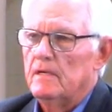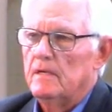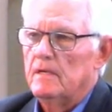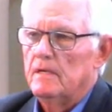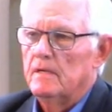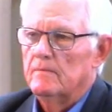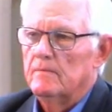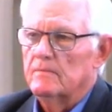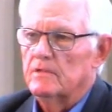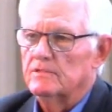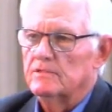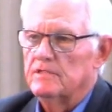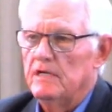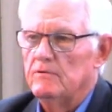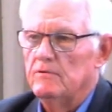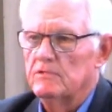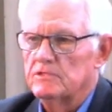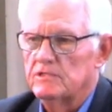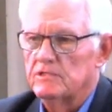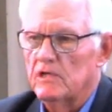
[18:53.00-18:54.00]
Because he
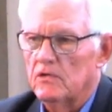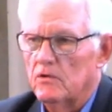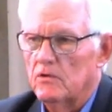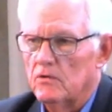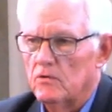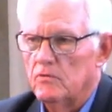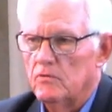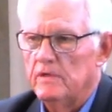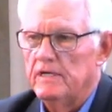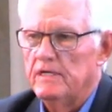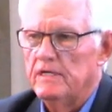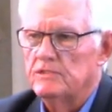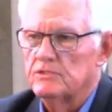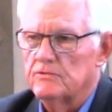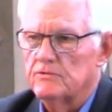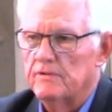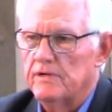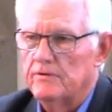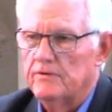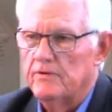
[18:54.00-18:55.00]
was told when he
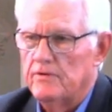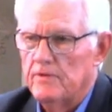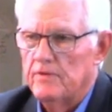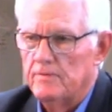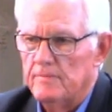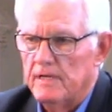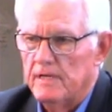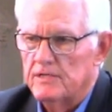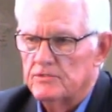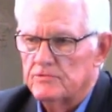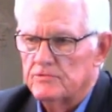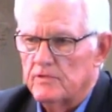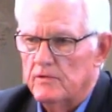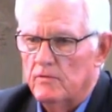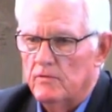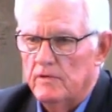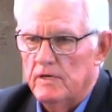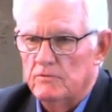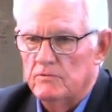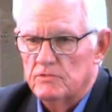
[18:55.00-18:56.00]
surrendered to the ministry,
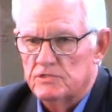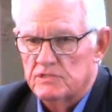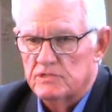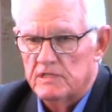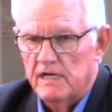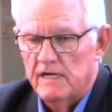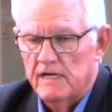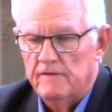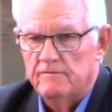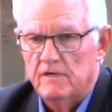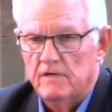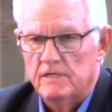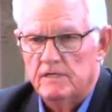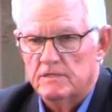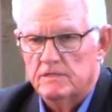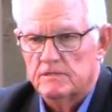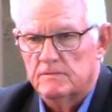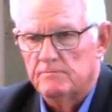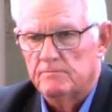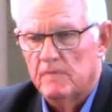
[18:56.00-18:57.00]
when he was saved in
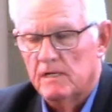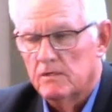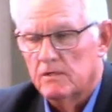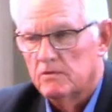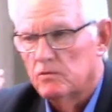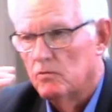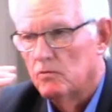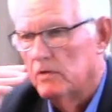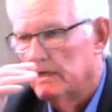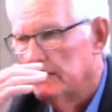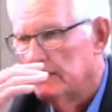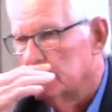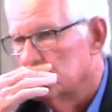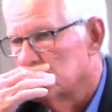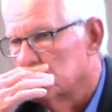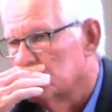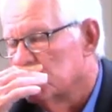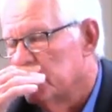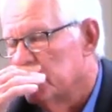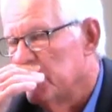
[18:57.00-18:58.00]
his middle
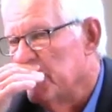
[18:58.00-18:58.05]
20s,